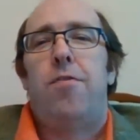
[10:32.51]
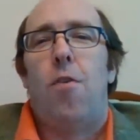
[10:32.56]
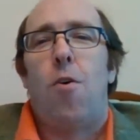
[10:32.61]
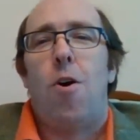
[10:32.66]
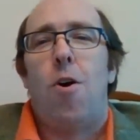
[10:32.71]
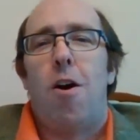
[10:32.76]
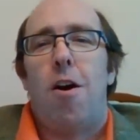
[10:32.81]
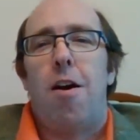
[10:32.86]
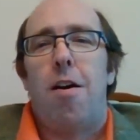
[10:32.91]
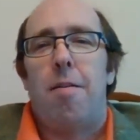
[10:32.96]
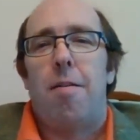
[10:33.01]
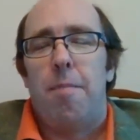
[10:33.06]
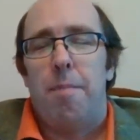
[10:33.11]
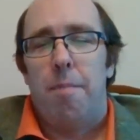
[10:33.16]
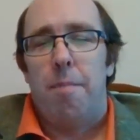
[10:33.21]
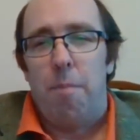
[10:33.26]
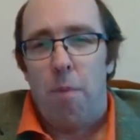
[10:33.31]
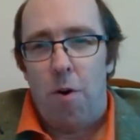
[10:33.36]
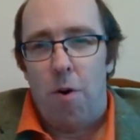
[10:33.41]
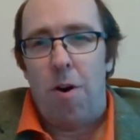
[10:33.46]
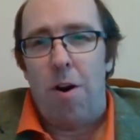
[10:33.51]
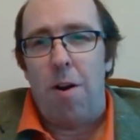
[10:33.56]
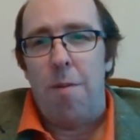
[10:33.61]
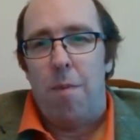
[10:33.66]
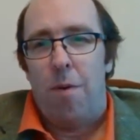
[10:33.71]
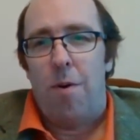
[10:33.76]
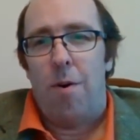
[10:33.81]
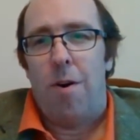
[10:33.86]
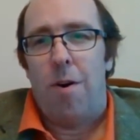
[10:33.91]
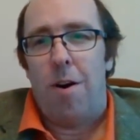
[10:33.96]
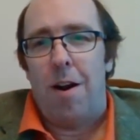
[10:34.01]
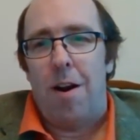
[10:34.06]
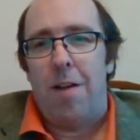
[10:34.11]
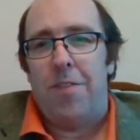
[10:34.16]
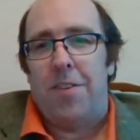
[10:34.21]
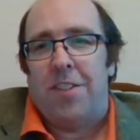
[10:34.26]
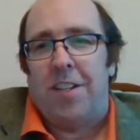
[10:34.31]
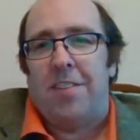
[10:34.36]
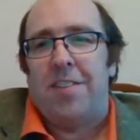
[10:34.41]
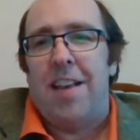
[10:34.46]
for more and more
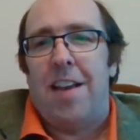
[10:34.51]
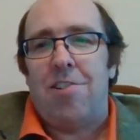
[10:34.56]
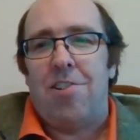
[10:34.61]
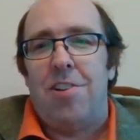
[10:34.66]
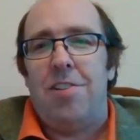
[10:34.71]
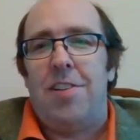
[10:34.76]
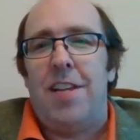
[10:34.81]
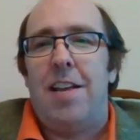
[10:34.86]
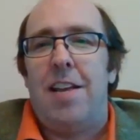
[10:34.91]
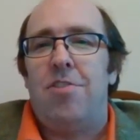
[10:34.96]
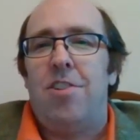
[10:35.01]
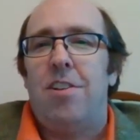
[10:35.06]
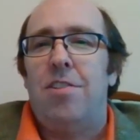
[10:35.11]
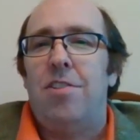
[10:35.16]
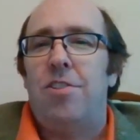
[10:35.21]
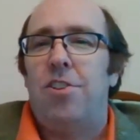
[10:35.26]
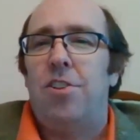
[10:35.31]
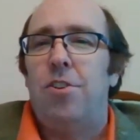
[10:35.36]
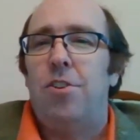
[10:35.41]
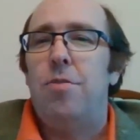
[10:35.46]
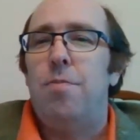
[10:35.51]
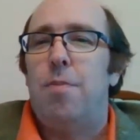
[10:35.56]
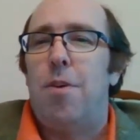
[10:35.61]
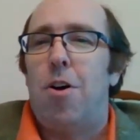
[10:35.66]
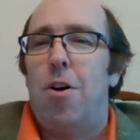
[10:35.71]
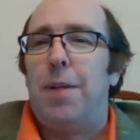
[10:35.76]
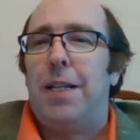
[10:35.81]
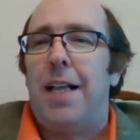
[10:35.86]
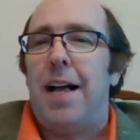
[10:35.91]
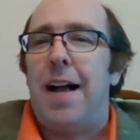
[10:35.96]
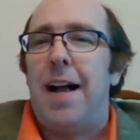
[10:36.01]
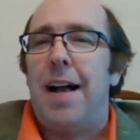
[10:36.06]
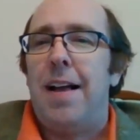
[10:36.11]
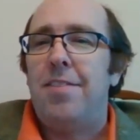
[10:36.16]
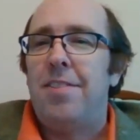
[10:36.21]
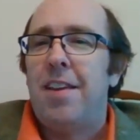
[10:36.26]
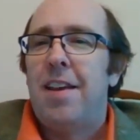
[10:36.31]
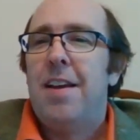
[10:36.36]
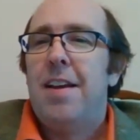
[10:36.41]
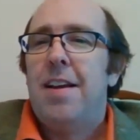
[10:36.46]
of the succession tensions to
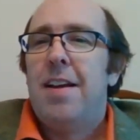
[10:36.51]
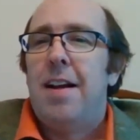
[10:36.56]
mobilize.